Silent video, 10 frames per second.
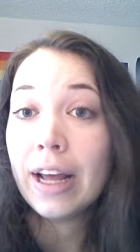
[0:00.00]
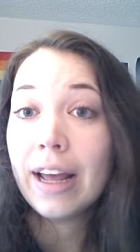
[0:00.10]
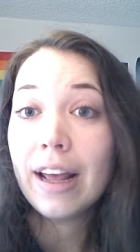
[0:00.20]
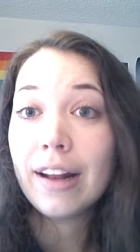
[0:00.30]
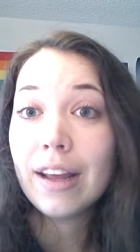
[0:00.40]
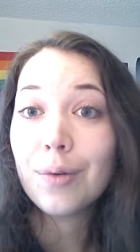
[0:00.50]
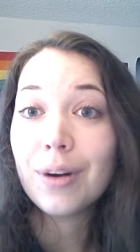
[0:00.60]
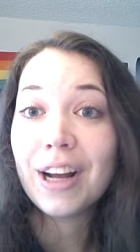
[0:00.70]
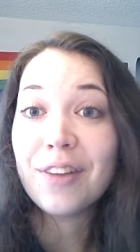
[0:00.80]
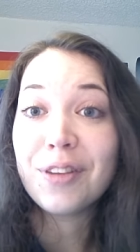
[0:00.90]
And yeah, we're
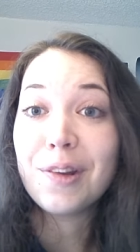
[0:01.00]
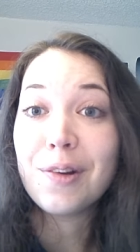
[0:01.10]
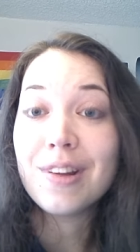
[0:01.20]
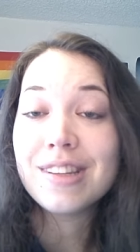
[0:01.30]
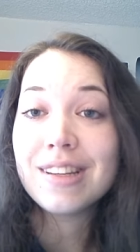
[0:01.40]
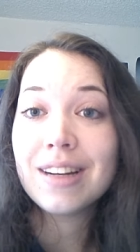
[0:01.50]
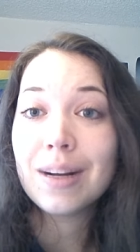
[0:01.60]
halfway through the season.